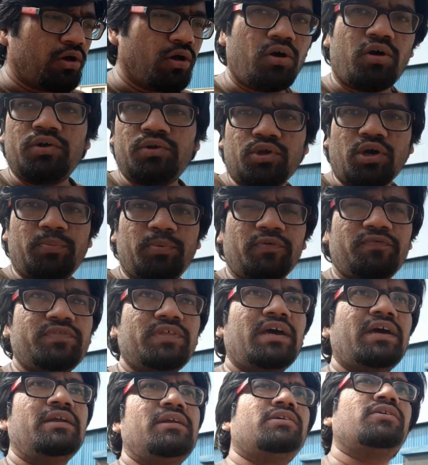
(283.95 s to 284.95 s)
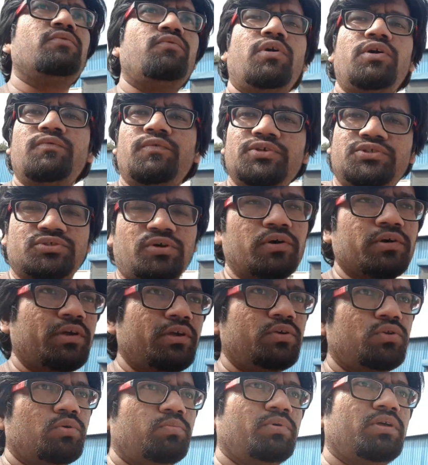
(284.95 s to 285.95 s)
On top of that, what was
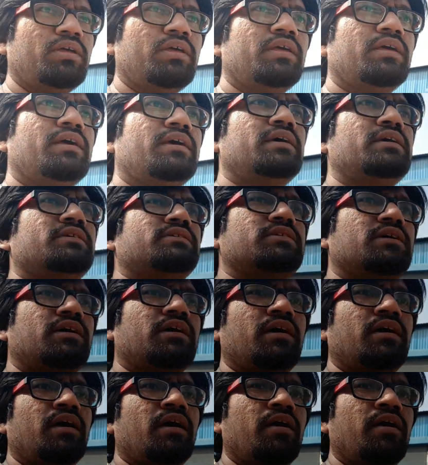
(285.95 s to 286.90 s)
shocking to me is